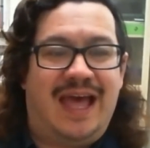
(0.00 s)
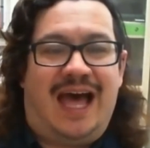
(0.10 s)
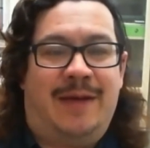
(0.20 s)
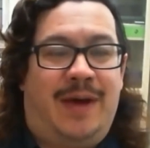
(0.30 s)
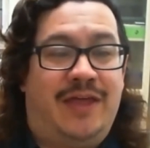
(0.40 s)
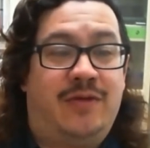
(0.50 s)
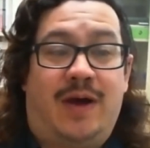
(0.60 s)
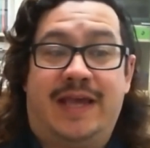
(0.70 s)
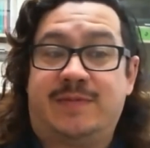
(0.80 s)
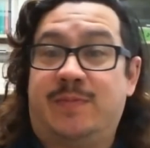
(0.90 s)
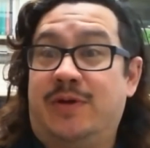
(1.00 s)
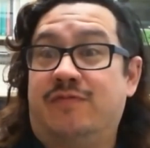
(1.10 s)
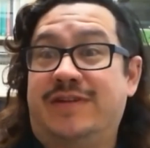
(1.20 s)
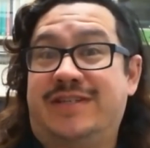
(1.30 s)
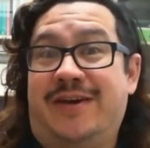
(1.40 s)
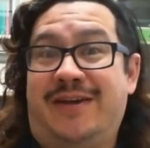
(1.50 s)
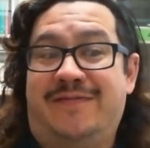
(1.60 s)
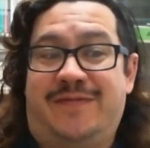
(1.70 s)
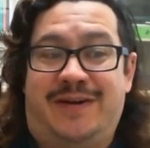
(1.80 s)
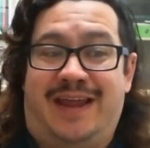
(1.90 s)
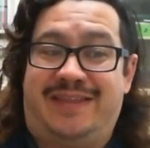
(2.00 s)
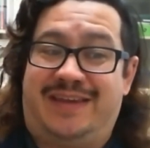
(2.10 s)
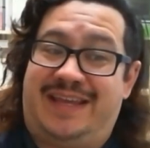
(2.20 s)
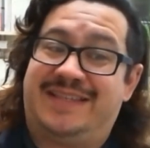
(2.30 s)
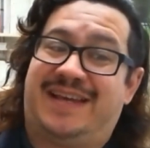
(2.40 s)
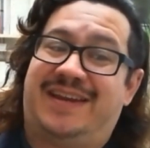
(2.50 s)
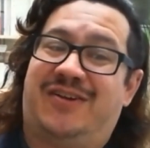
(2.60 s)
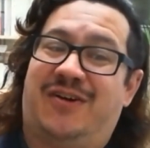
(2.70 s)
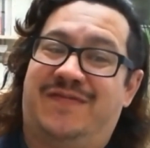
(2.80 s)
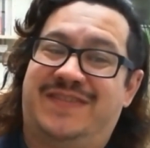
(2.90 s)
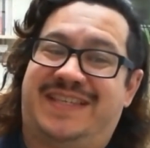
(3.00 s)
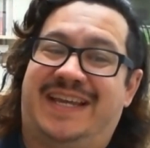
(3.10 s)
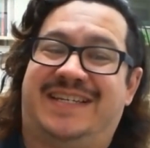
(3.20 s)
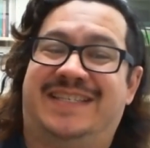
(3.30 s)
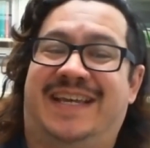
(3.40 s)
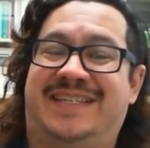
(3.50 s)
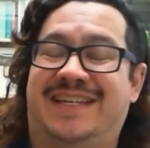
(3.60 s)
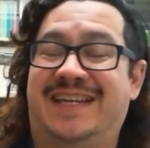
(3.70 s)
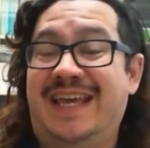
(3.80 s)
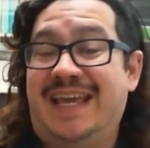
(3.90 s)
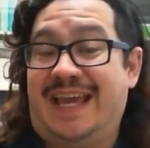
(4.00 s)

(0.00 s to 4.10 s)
Otherwise, we'll return for another Insight in Conversation session